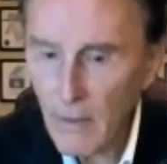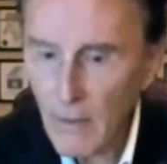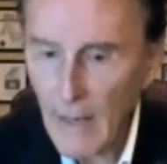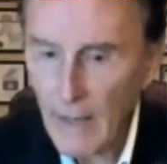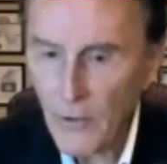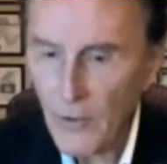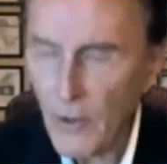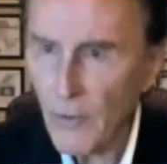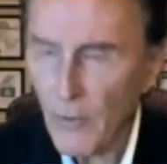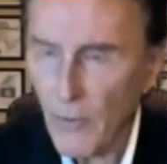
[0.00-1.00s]
How do you
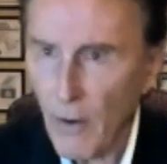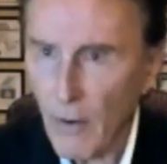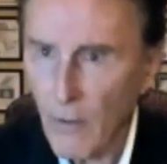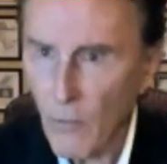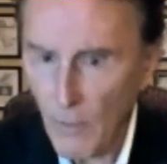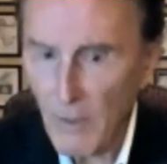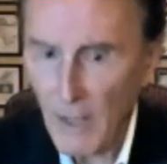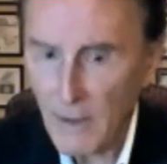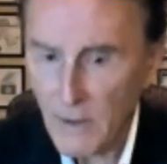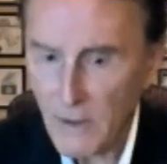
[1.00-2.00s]
know they're wrong? Well,
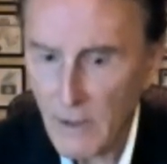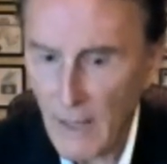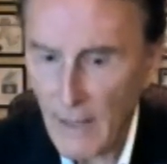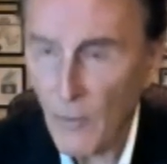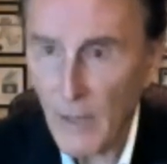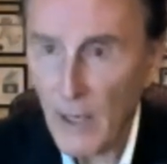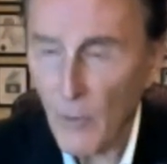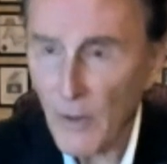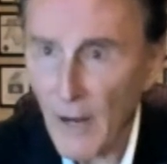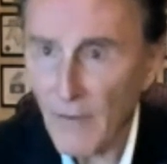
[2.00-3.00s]
because I don't want to hear
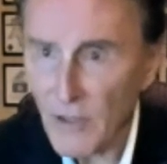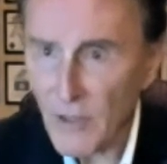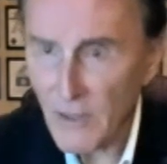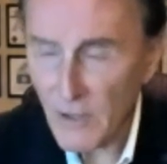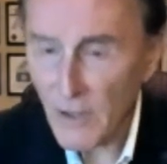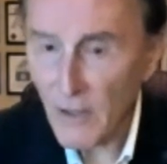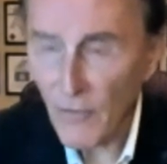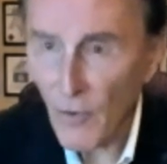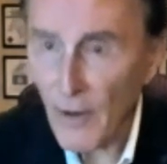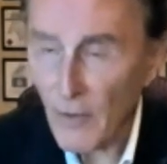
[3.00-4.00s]
what they have to say. So
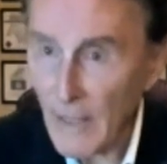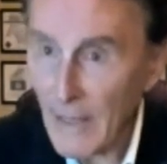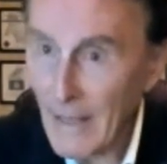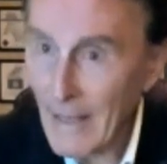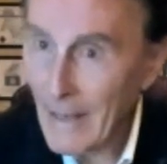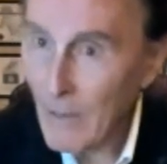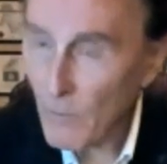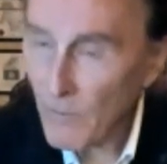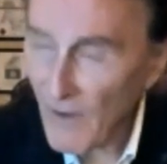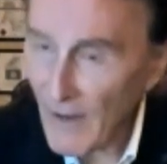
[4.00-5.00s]
therefore, I only
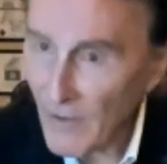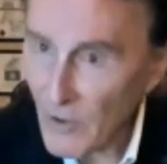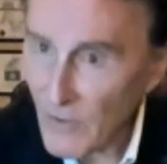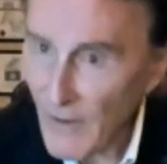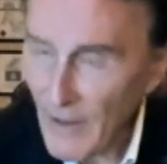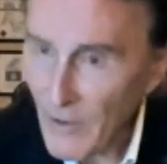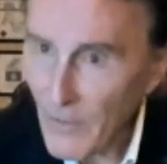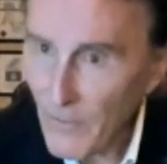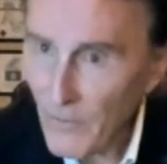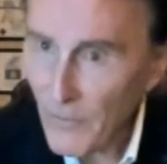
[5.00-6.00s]
find there's
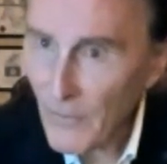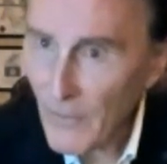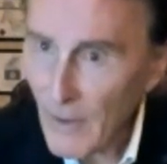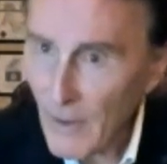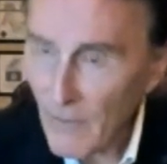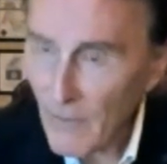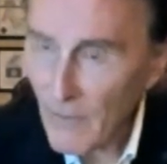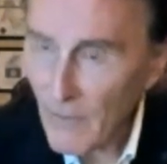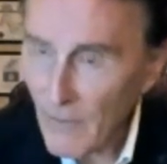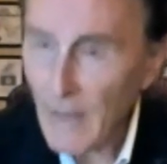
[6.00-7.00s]
value in
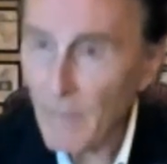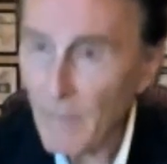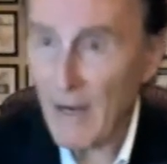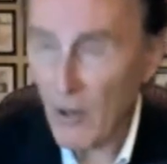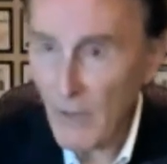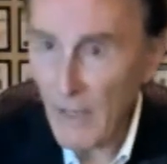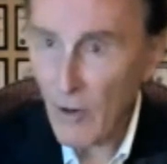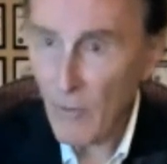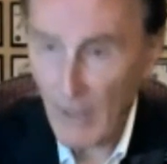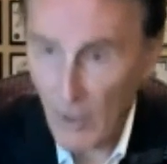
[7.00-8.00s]
validating my own
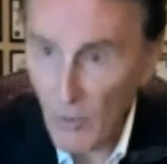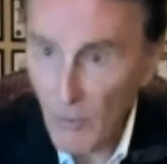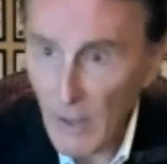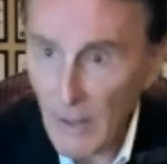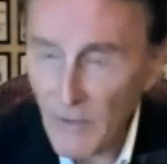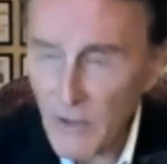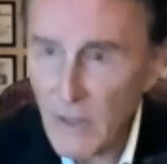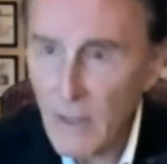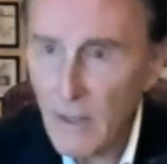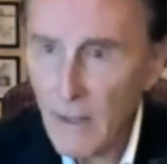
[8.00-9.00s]
ego, my own
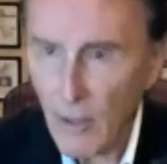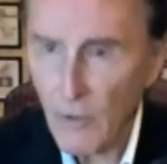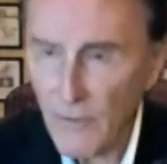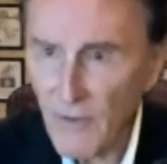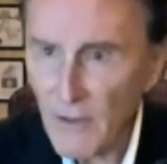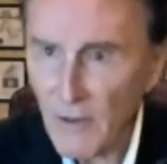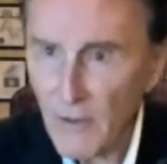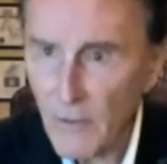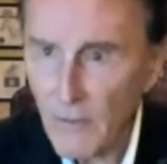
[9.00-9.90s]
beliefs, and I'll defend it.